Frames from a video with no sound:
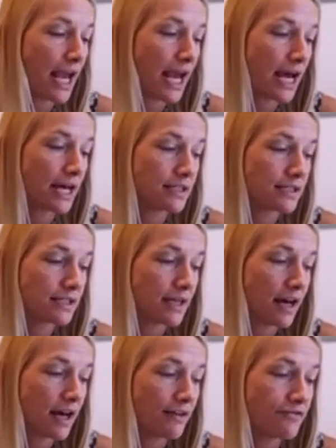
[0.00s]
And
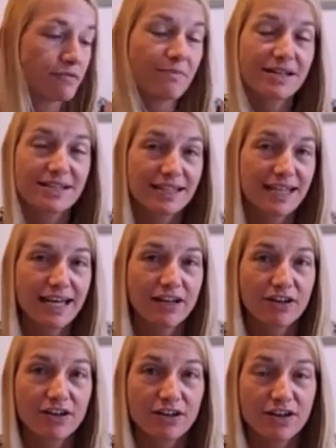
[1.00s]
uh, a few months
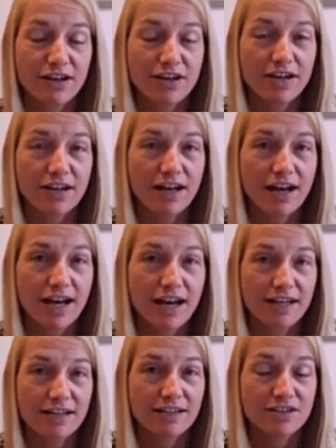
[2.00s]
later,
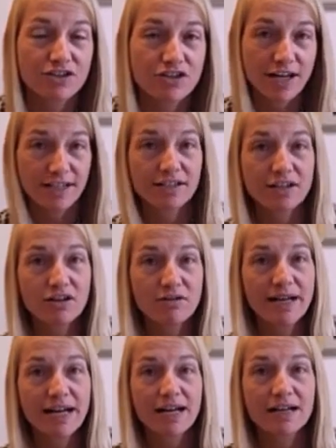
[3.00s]
I tried to
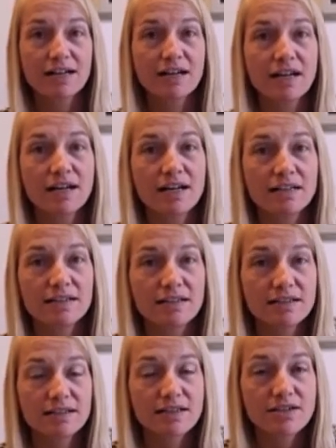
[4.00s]
go back
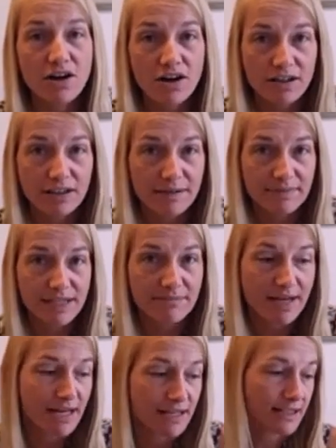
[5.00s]
on
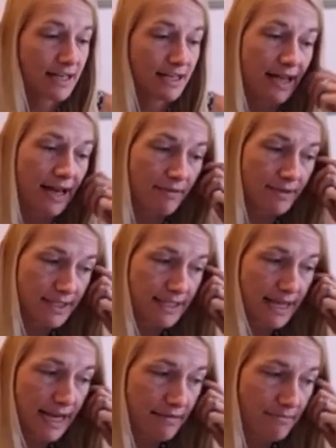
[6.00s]
narcolepsy meds, and that was a
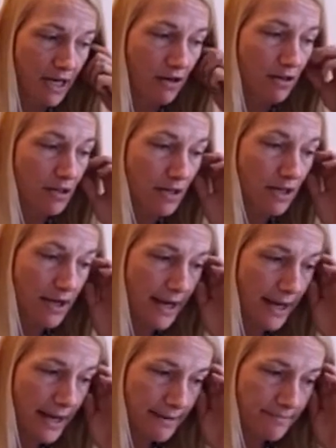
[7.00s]
nightmare.
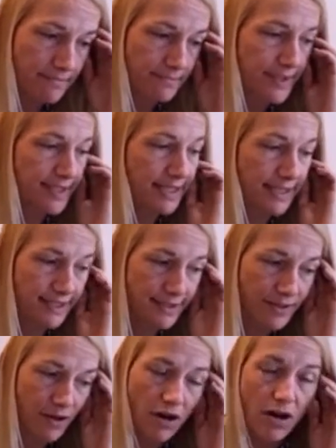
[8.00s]
Um, sick as a
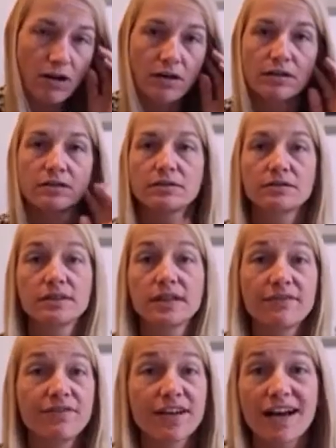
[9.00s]
dog,
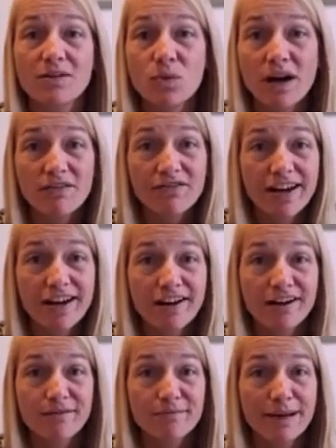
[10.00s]
living on
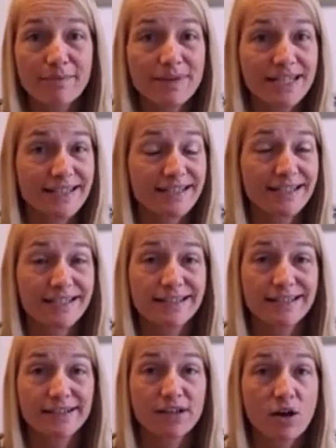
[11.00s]
welfare, my
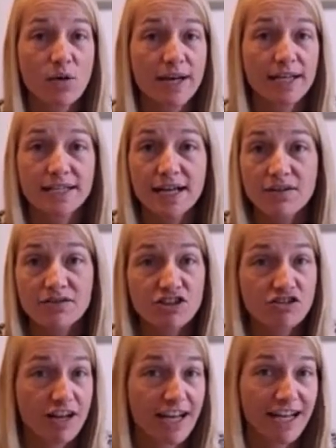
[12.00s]
business going down the
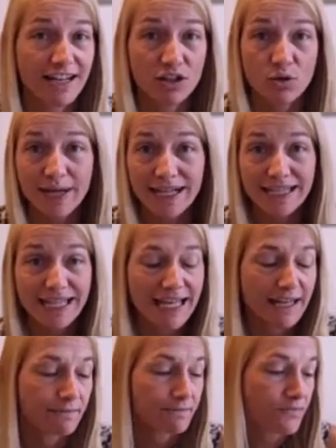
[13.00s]
drain quickly,